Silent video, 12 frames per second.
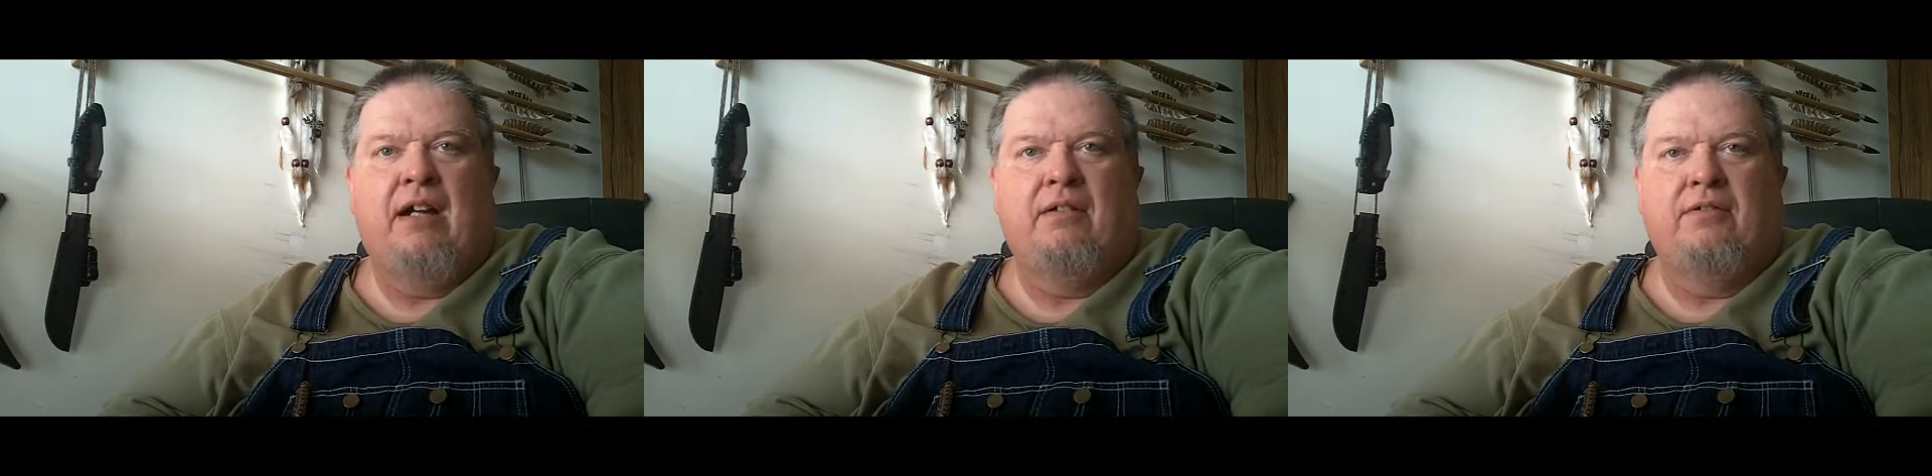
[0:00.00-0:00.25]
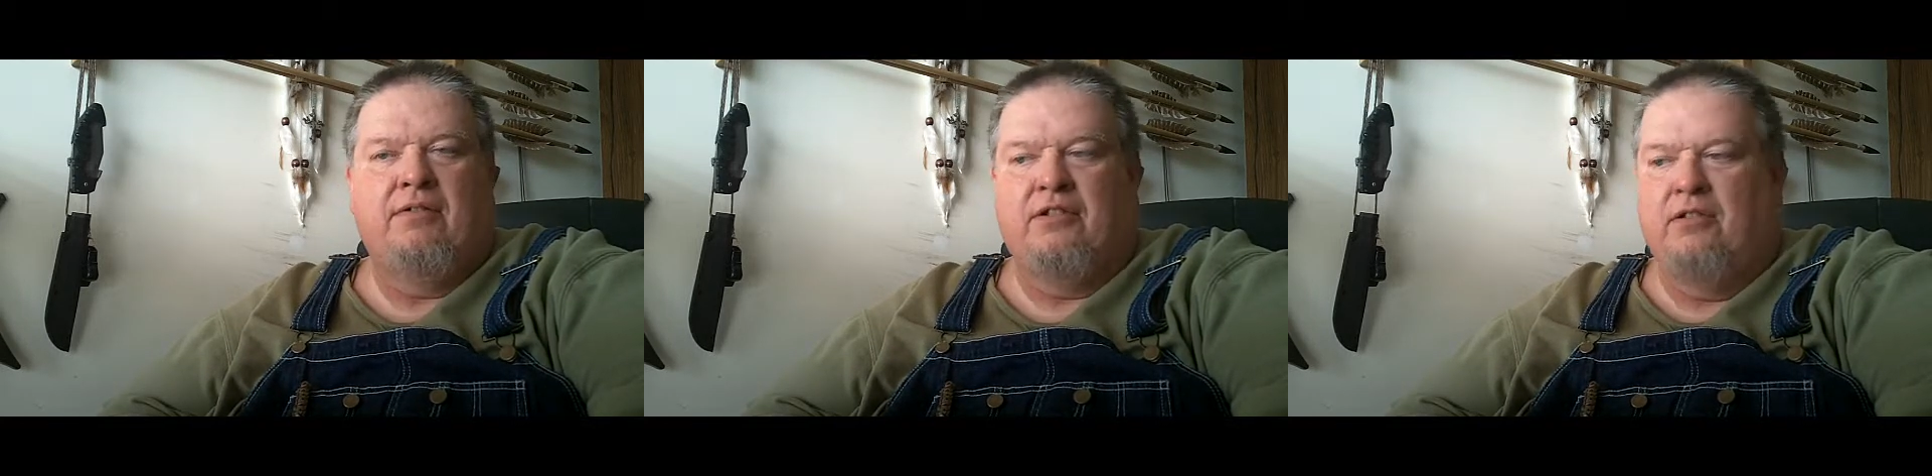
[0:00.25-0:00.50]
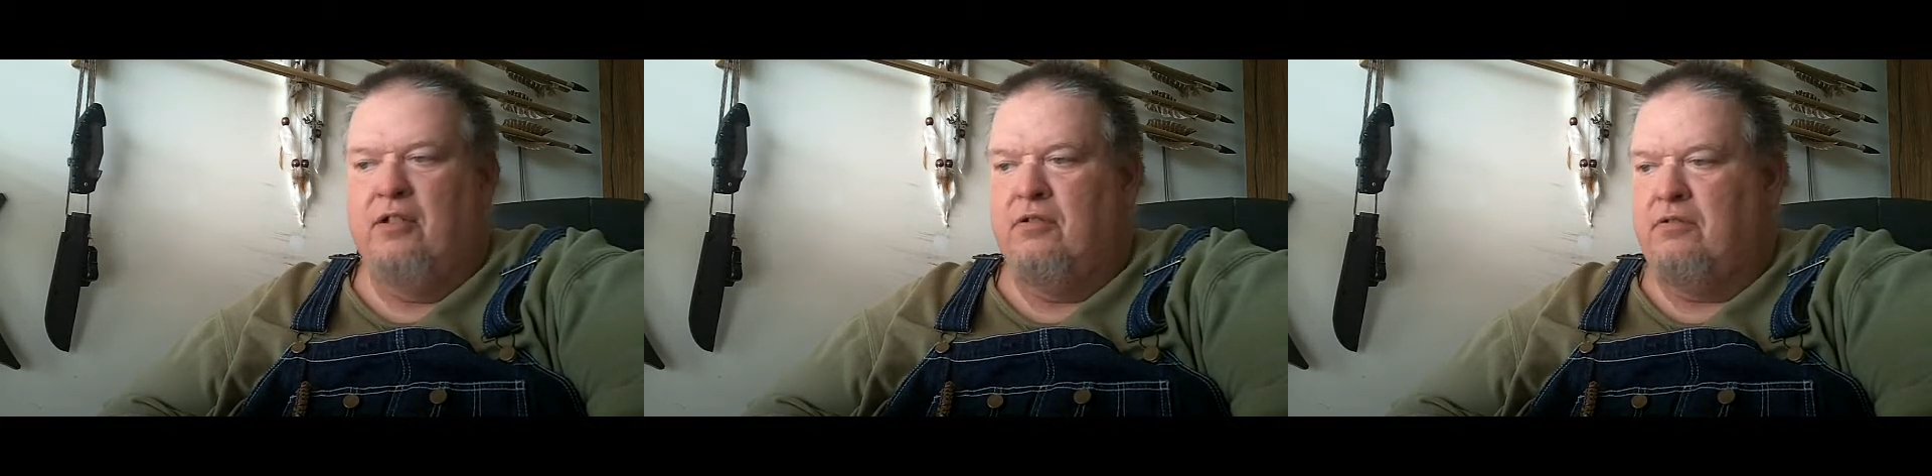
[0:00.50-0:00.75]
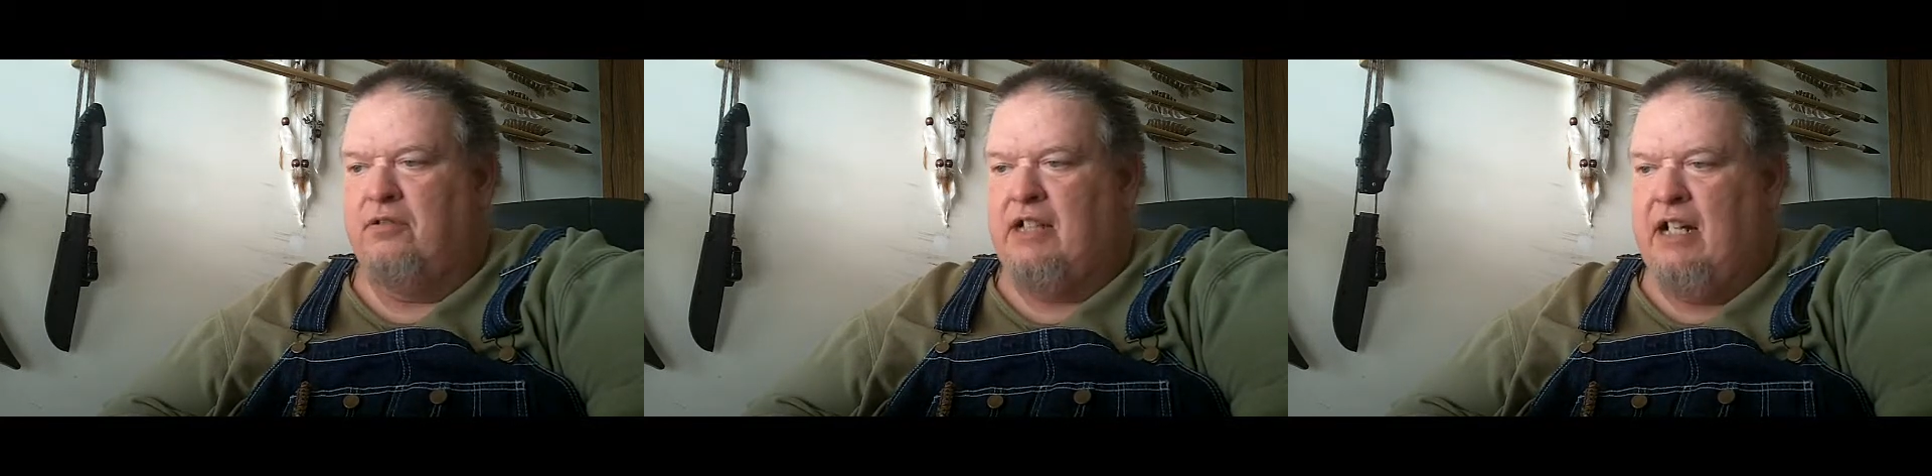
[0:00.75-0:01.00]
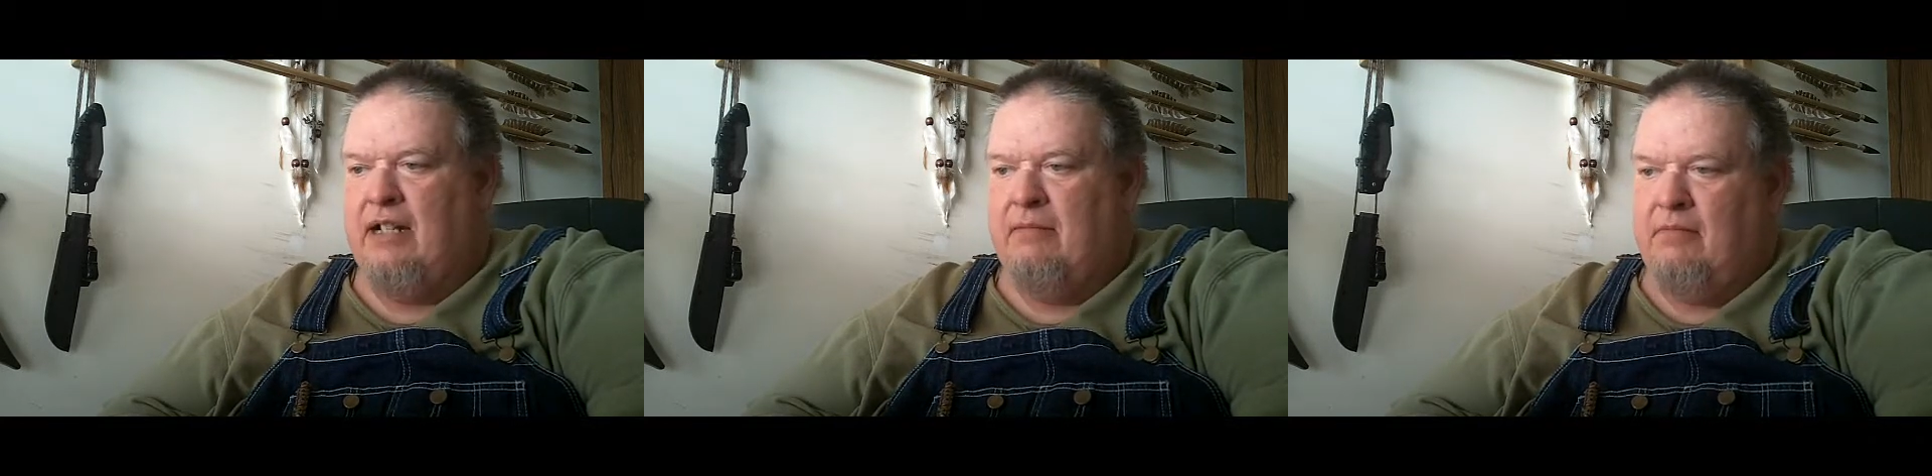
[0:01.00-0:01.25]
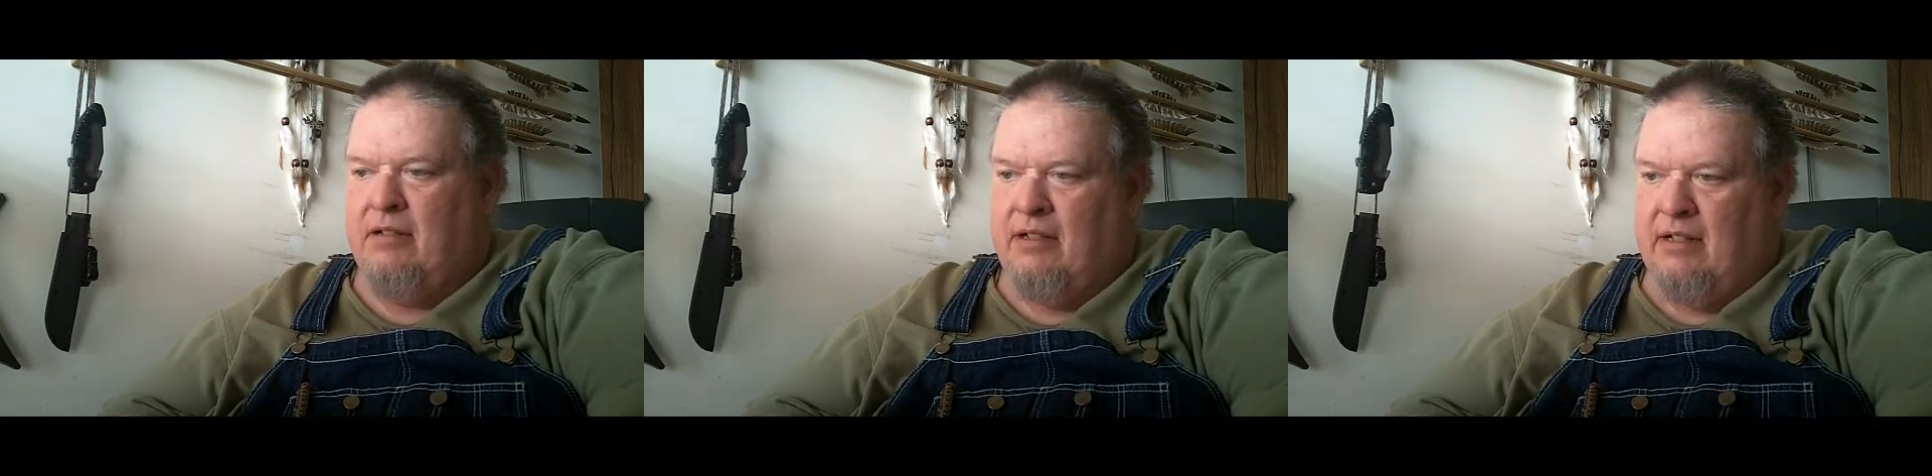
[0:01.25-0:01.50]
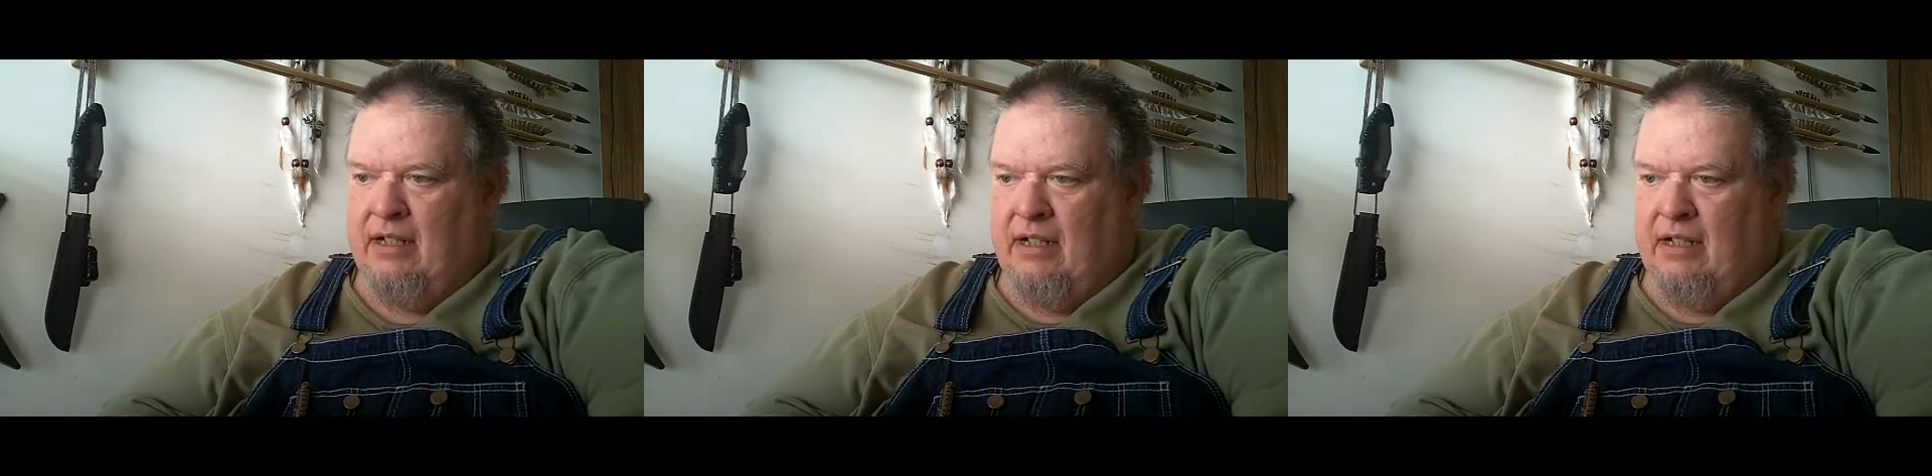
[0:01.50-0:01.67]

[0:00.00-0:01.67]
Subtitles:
hours local time,